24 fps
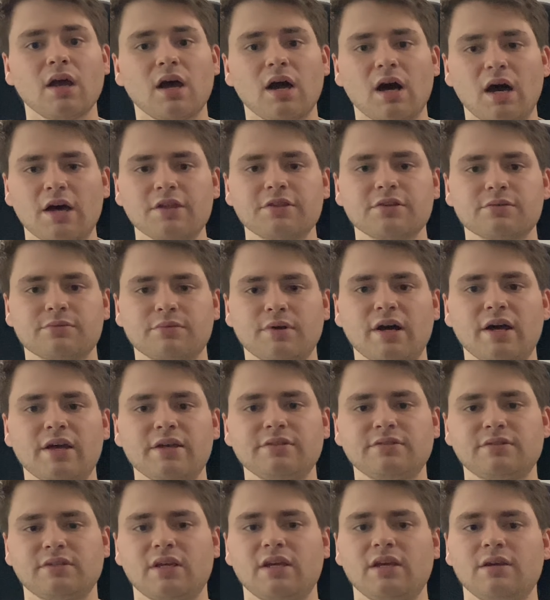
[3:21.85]

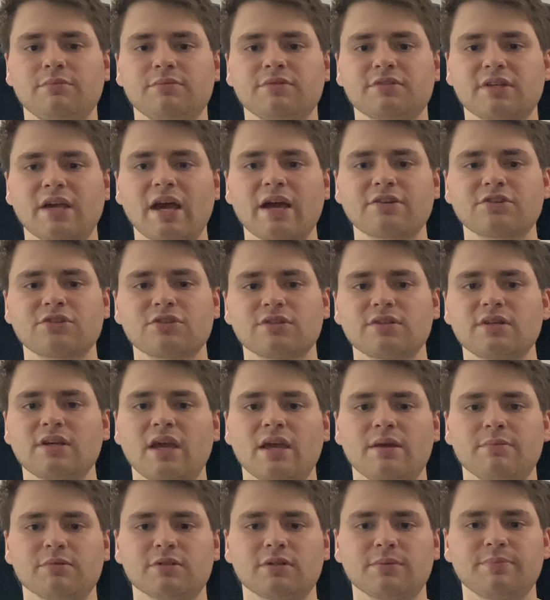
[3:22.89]
Otherwise, it was actually
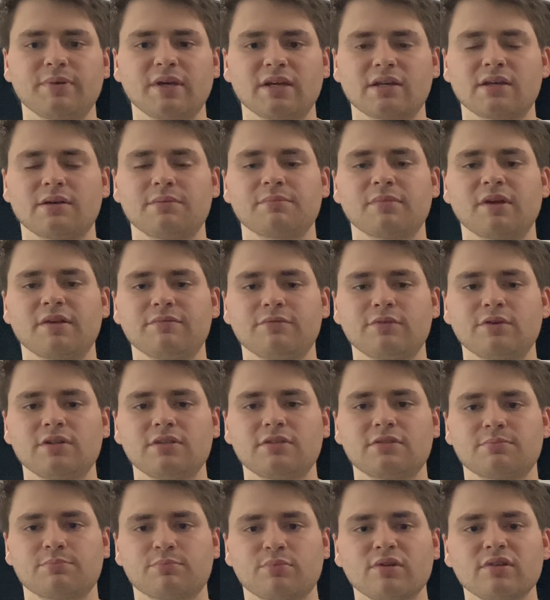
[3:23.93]
able to pick up my
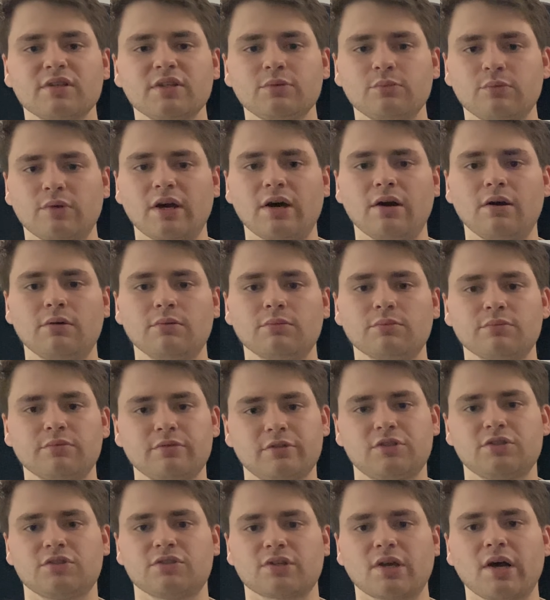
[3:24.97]
voice pretty well,
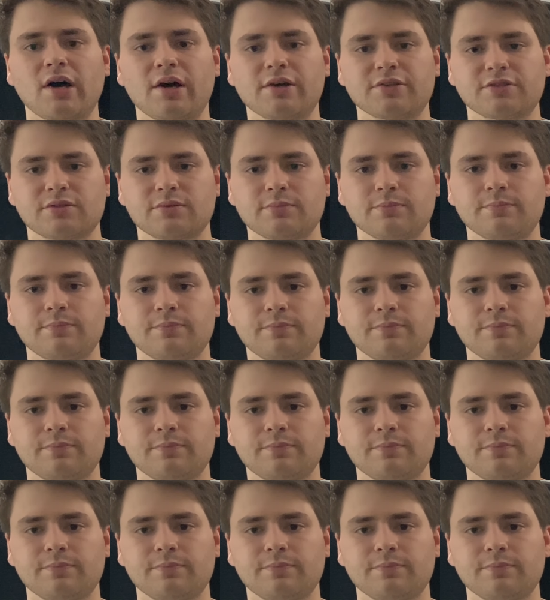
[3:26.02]
which is awesome.